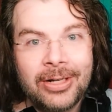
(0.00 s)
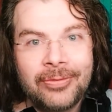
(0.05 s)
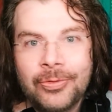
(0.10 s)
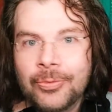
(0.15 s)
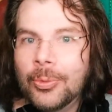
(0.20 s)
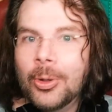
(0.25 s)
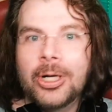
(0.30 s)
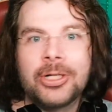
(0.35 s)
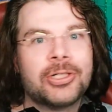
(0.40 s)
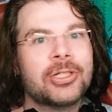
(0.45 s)
If you
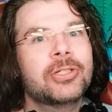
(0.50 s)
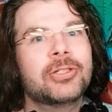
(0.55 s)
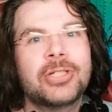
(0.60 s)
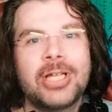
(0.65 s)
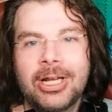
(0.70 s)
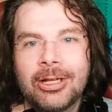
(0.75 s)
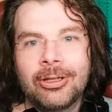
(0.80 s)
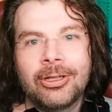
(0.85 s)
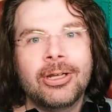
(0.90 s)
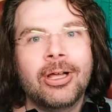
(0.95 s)
watch this
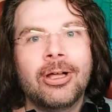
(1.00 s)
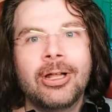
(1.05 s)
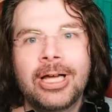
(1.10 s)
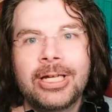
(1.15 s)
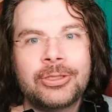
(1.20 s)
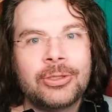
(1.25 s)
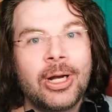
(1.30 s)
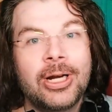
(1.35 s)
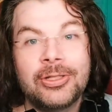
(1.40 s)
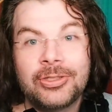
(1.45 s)
channel at all, I
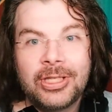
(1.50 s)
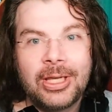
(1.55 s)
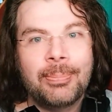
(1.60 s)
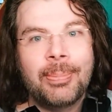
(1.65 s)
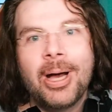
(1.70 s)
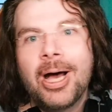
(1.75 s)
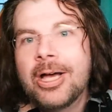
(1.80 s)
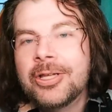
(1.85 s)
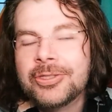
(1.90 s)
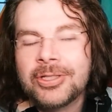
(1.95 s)
try to stay
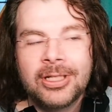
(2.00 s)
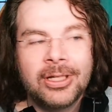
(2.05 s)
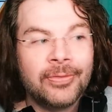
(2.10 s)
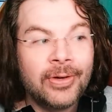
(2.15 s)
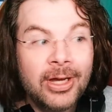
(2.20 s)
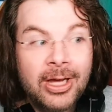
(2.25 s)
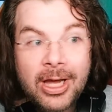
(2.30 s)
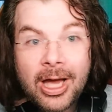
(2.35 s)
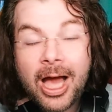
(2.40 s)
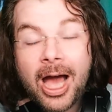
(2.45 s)
positive.
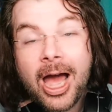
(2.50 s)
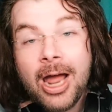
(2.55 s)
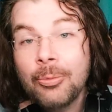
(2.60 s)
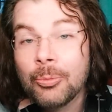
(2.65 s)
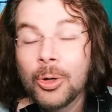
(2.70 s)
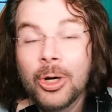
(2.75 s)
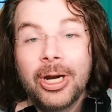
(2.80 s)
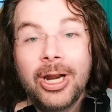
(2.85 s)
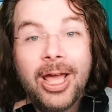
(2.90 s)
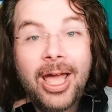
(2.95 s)
I
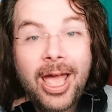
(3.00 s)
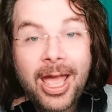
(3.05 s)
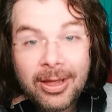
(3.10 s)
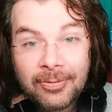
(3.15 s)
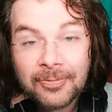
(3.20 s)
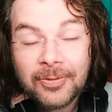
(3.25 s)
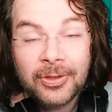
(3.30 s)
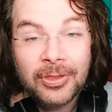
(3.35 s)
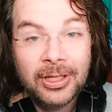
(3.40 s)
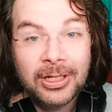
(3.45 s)
want
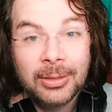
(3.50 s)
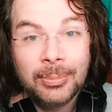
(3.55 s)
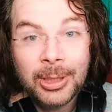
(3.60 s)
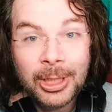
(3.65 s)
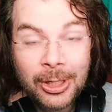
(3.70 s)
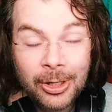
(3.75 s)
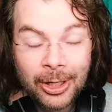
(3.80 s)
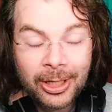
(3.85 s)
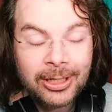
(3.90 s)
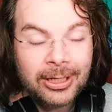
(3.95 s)
everything to be
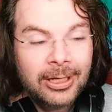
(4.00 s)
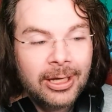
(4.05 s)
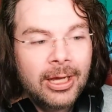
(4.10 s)
good.